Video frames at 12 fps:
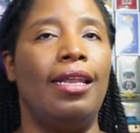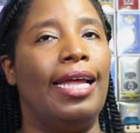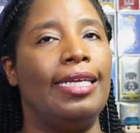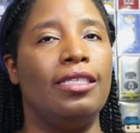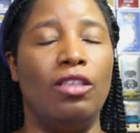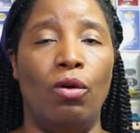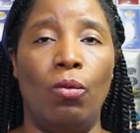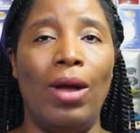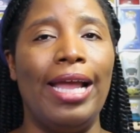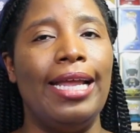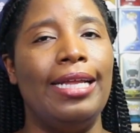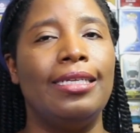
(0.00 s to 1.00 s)
like Snow
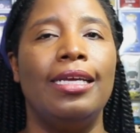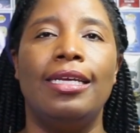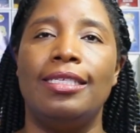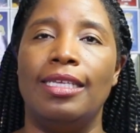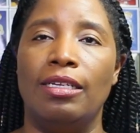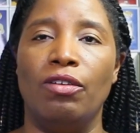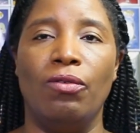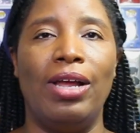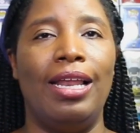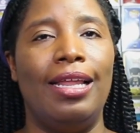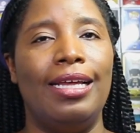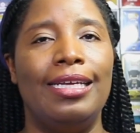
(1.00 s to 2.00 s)
White,
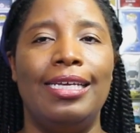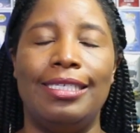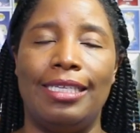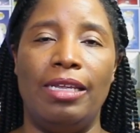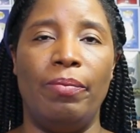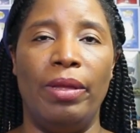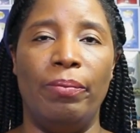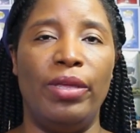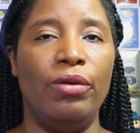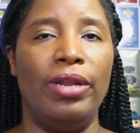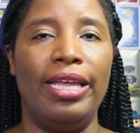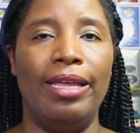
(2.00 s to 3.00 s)
Cinderella, Sleeping
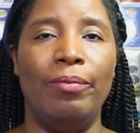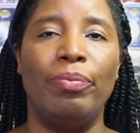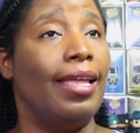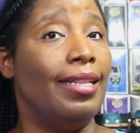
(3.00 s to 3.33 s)
Beauty.